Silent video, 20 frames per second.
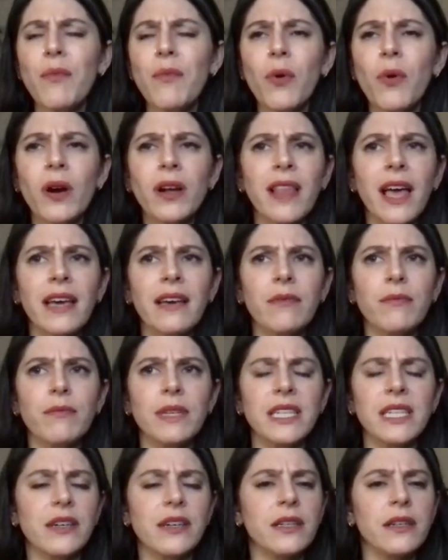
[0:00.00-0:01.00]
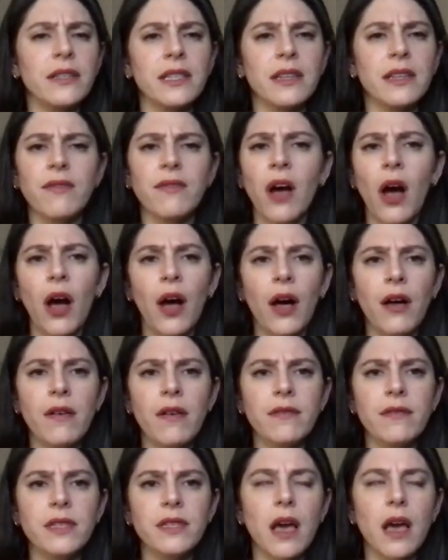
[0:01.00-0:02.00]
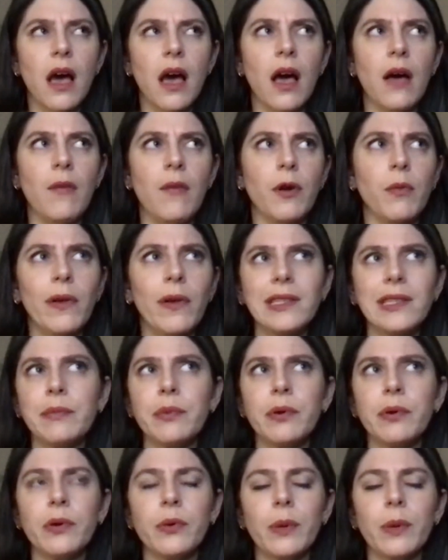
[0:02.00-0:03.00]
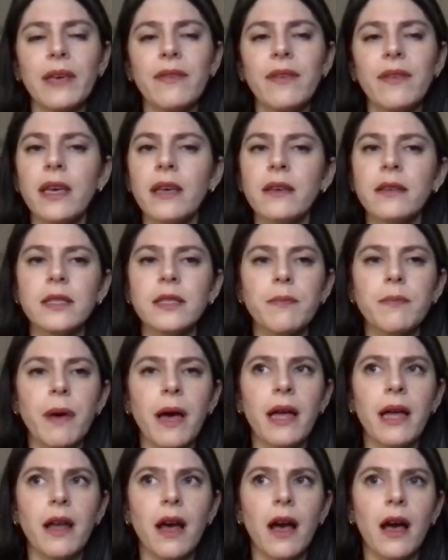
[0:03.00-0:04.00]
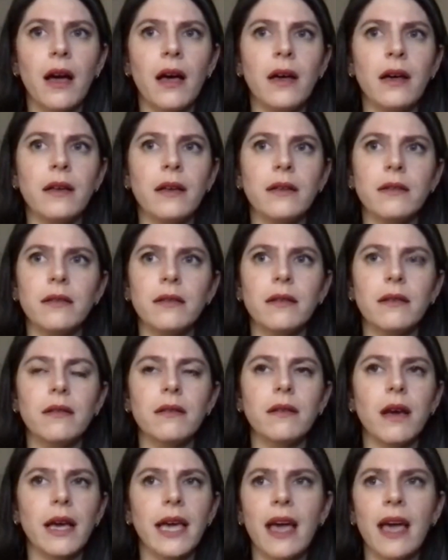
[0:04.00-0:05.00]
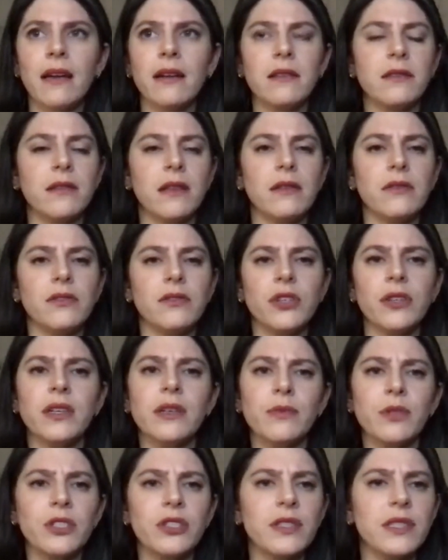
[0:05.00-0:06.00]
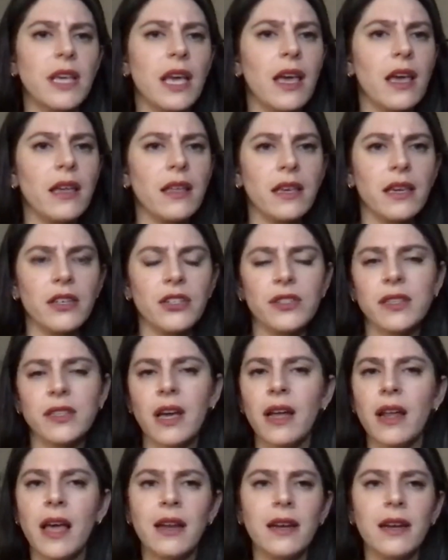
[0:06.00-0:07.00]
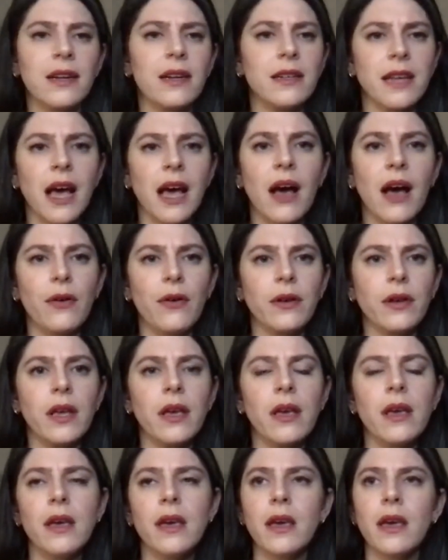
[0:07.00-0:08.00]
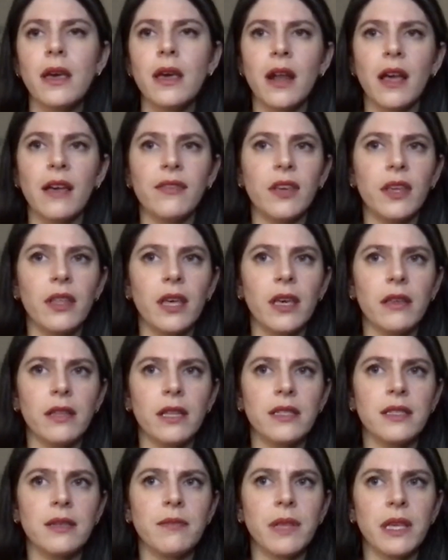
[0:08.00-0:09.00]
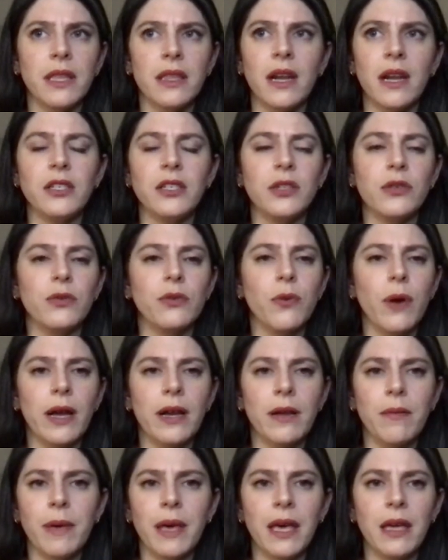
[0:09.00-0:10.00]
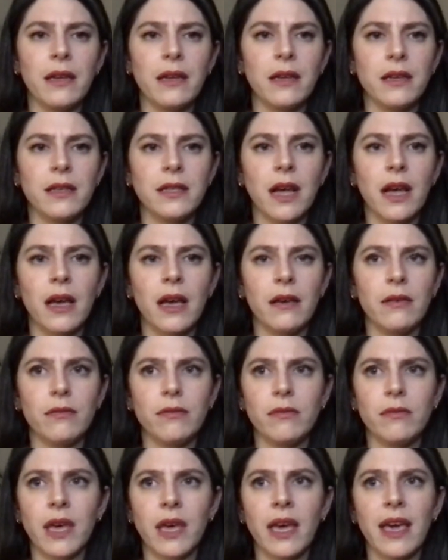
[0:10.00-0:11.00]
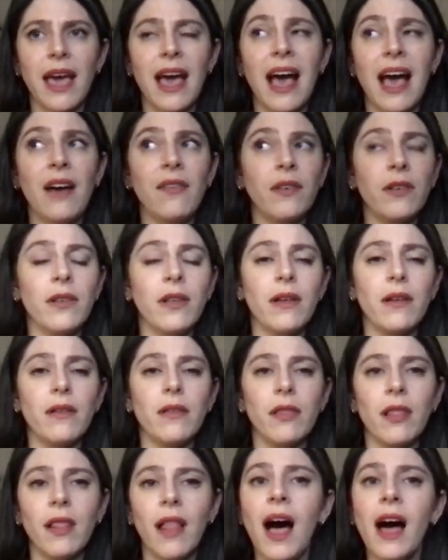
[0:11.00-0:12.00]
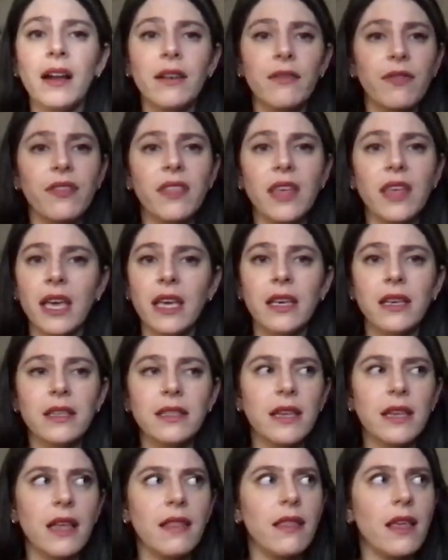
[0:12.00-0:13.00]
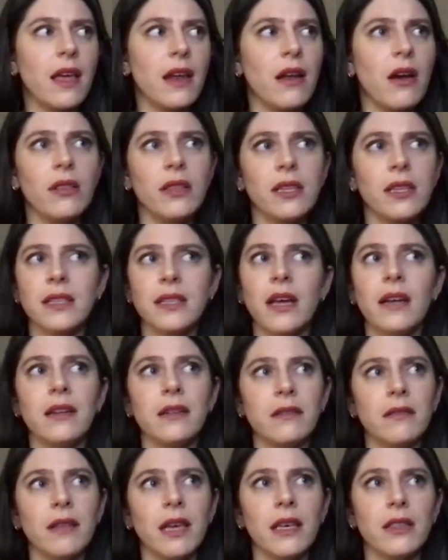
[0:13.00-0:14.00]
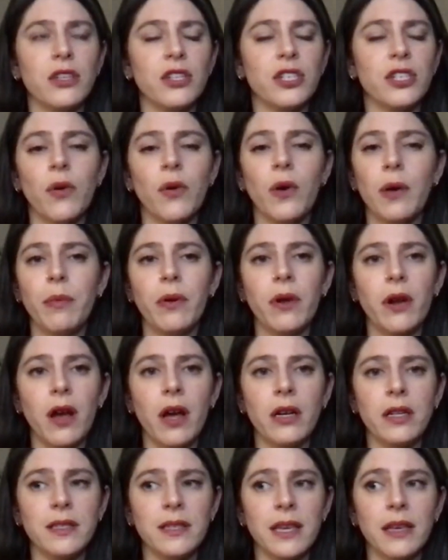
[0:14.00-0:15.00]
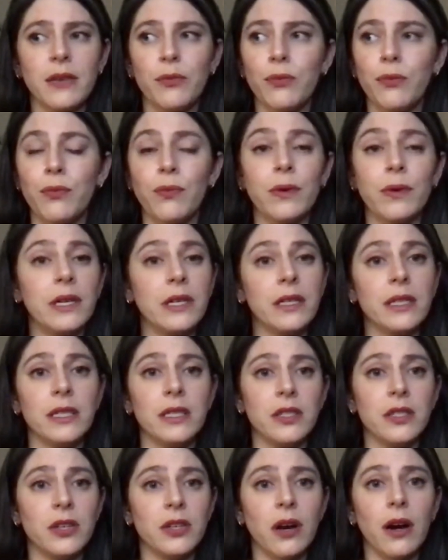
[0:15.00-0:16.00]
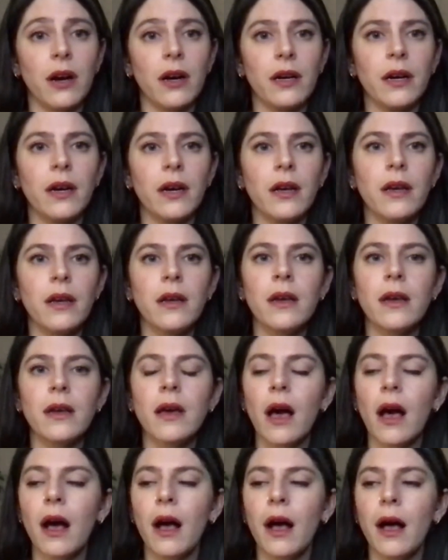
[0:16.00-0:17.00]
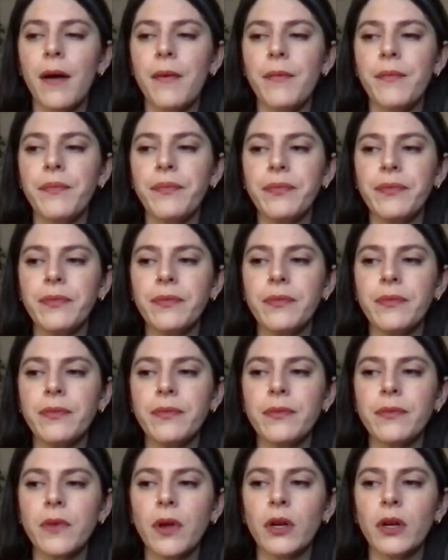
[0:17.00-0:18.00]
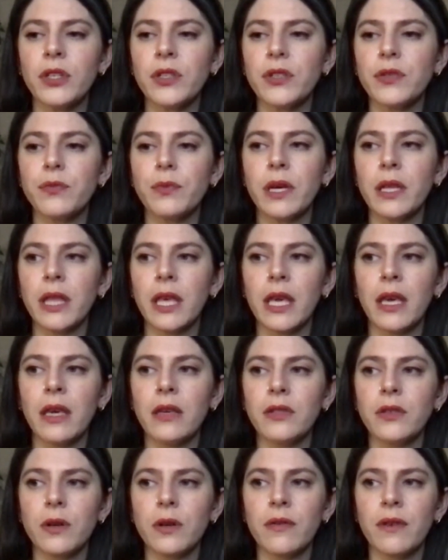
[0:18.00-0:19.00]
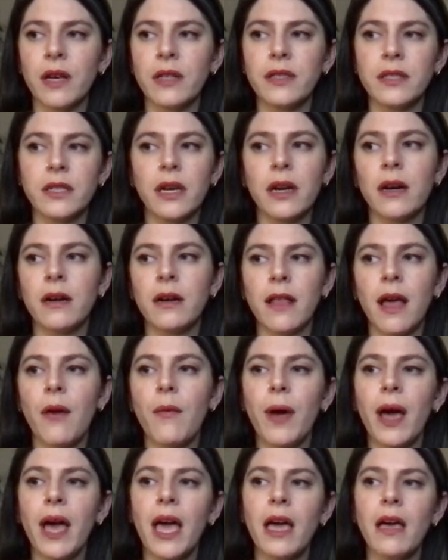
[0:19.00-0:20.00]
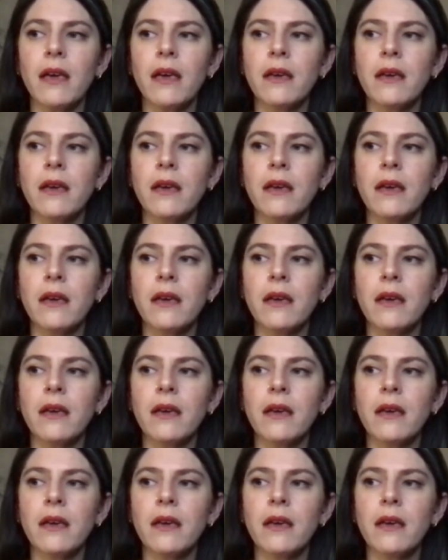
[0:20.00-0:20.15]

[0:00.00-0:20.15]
like materials involved, or multiple weavings. But again, as Jillian was just saying, like it just got edited down. And I feel like that's something that I do quite a bit, is I like have a lot of things, and then all of a sudden like the show I put on is like really stark, or just really sort of austere in that way.